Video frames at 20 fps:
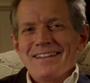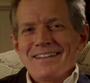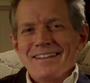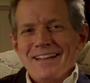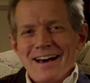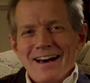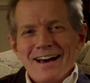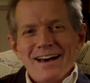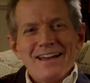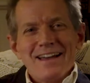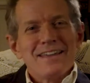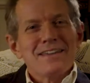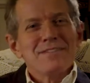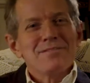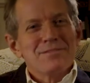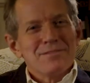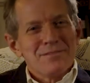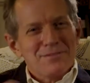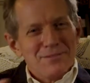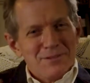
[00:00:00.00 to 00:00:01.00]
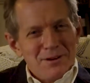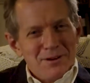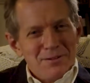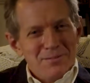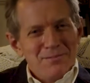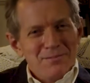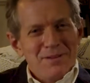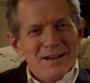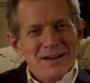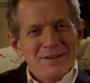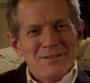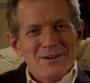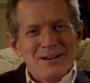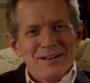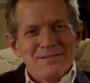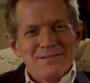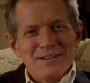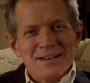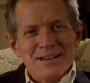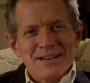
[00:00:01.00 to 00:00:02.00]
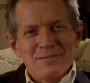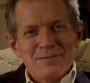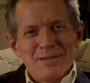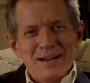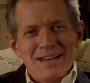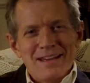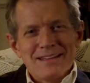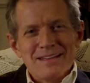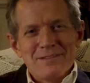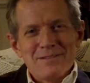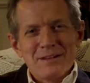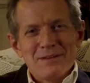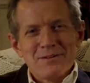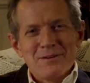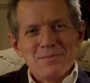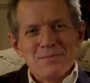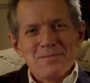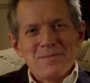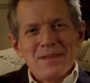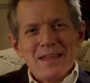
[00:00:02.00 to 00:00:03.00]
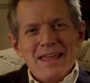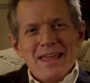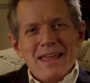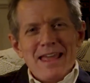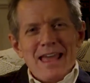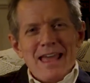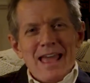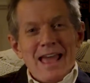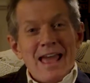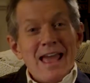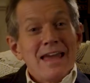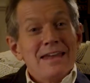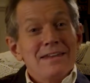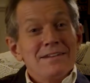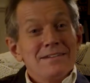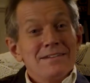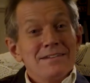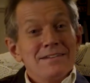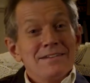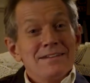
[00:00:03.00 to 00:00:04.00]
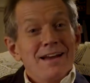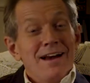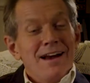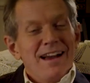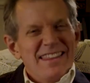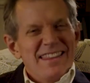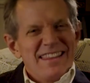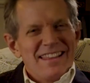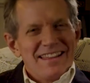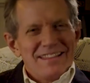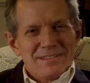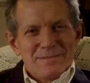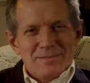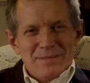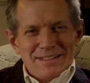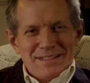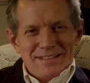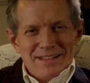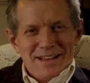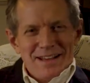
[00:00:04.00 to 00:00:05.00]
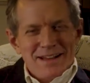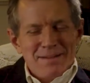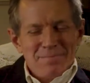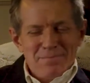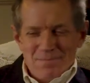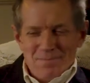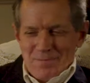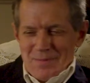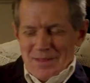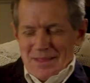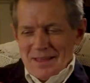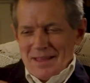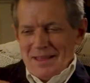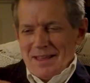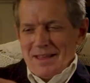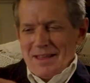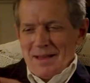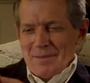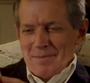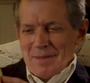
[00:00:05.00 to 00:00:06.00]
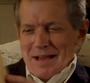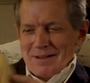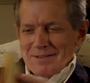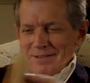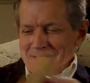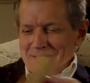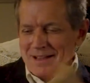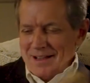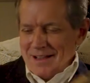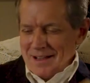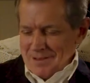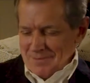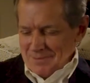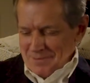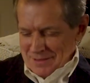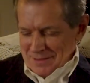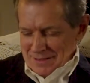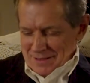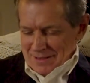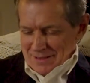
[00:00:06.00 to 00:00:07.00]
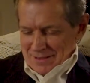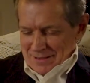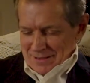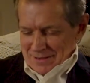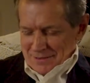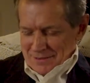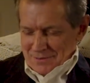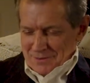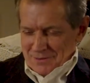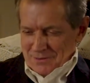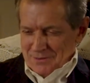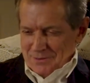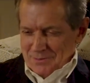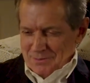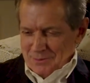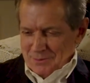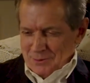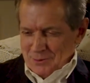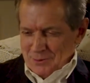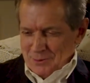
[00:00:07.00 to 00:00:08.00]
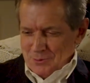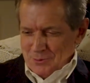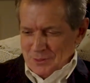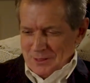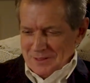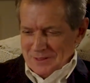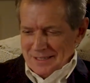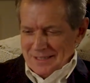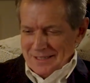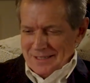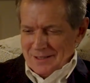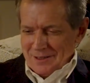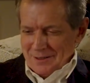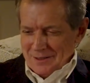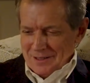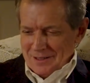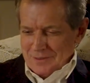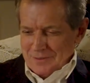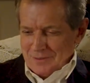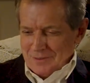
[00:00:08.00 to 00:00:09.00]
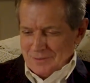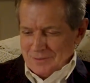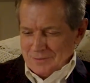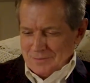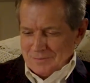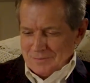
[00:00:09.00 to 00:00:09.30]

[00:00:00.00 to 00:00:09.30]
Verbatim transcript: live from my wife and my living room, and I think it's a bit time, about time, for some more Wilkie Collins.